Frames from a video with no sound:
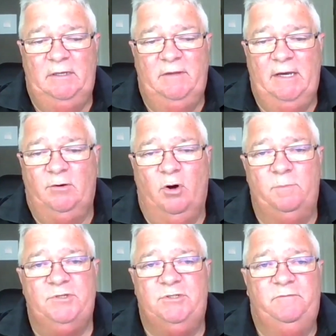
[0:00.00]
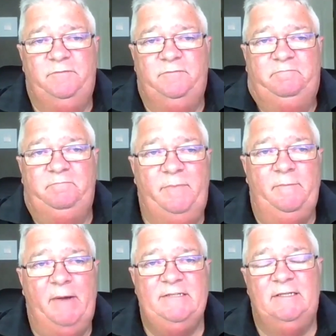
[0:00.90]
their, their crops have
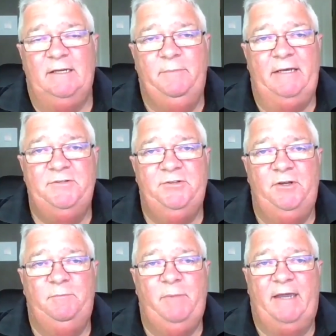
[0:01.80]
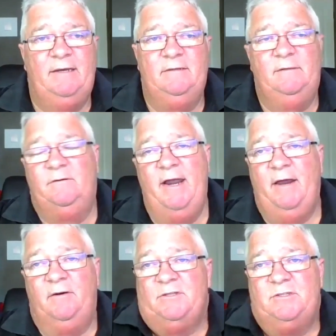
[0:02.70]
basically being turned back into the
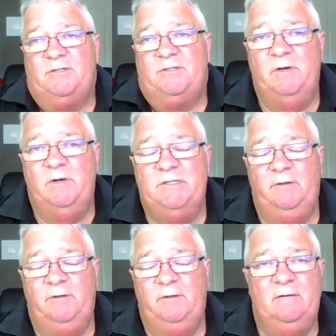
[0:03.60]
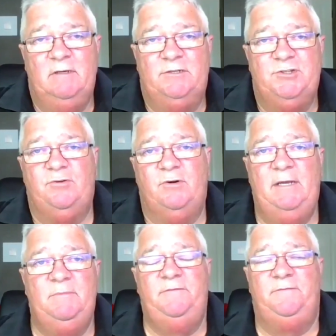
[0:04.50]
ground. It's a it's a really
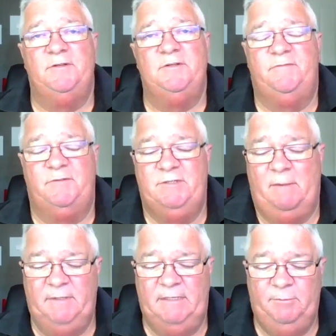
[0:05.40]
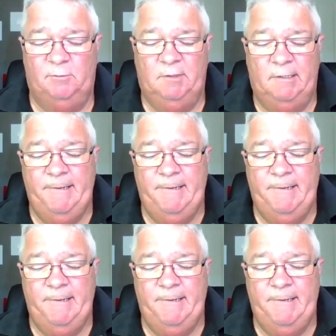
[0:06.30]
extreme difference for some people.